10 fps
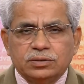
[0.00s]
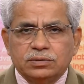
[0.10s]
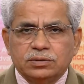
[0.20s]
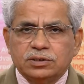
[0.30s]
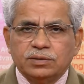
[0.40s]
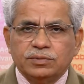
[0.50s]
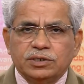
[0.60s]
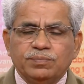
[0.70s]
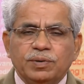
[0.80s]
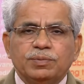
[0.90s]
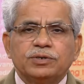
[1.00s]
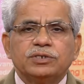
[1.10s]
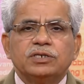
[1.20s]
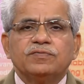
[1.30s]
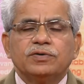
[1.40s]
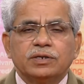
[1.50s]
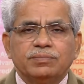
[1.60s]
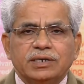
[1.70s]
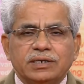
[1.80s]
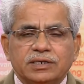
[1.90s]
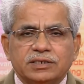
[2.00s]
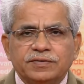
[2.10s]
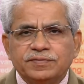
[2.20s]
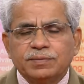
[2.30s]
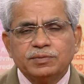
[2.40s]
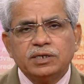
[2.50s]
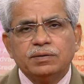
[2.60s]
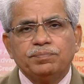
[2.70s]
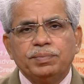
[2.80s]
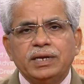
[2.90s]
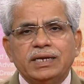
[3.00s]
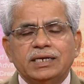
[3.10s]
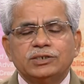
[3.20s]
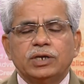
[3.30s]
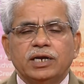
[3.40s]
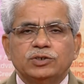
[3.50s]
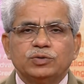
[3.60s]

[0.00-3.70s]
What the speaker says: simple procedure for the maintenance. If something big has to be